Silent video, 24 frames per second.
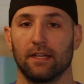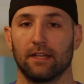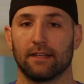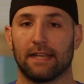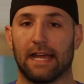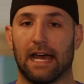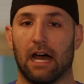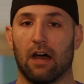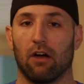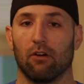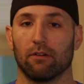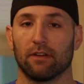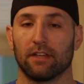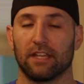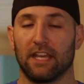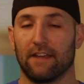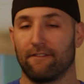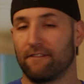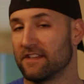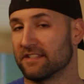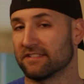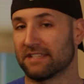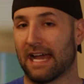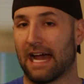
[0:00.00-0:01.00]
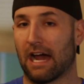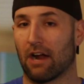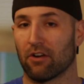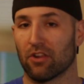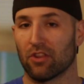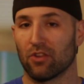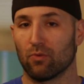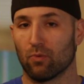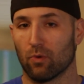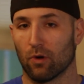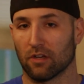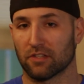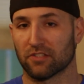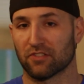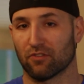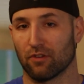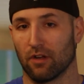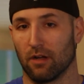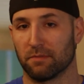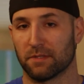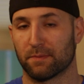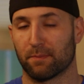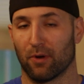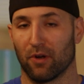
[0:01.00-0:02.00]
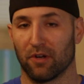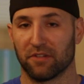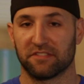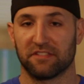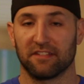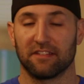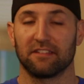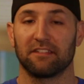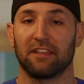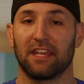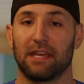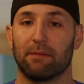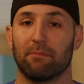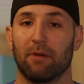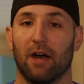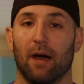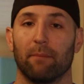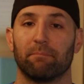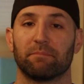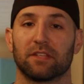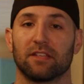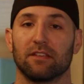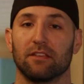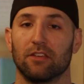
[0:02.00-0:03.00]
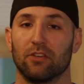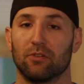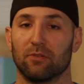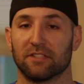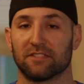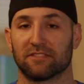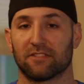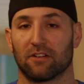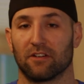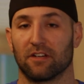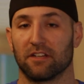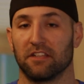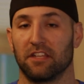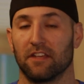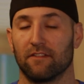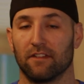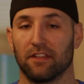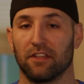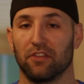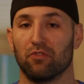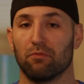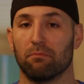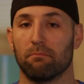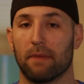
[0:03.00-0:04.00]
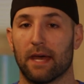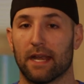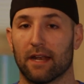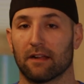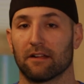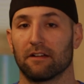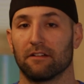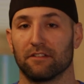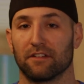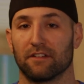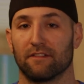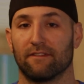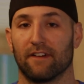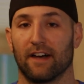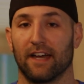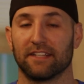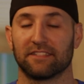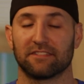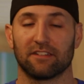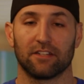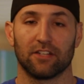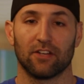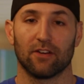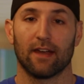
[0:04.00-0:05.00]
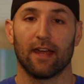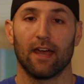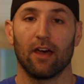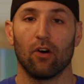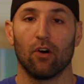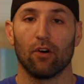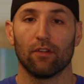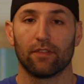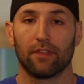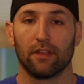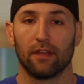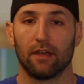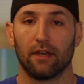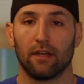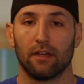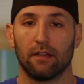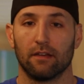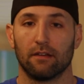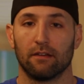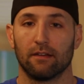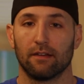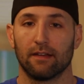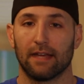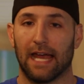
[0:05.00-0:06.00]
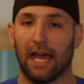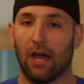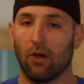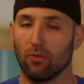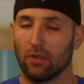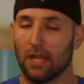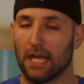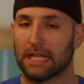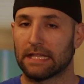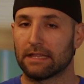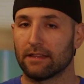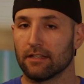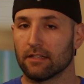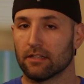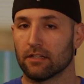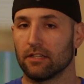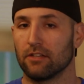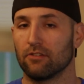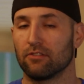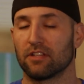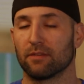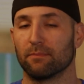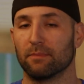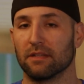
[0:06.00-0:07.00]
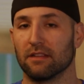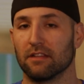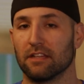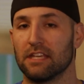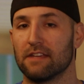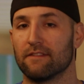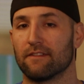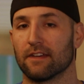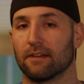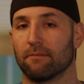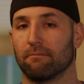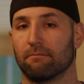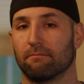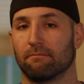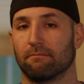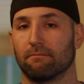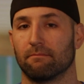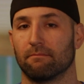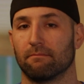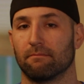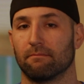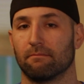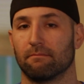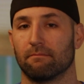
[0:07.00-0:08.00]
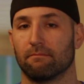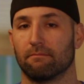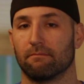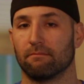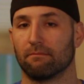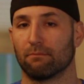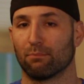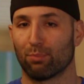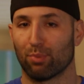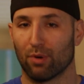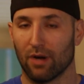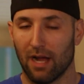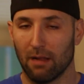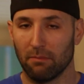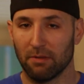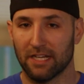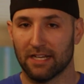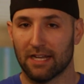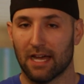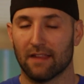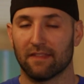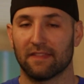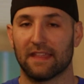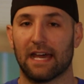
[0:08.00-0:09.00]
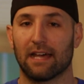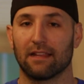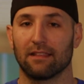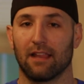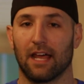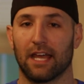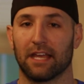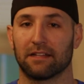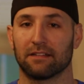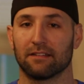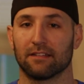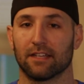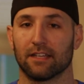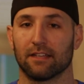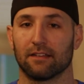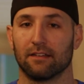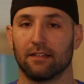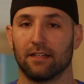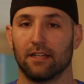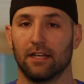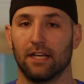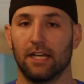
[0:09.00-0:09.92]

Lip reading: Now, if his out of the work scrubs person came up to you and started giving you medical advice on your health, how likely are you to believe him? Probably not that likely.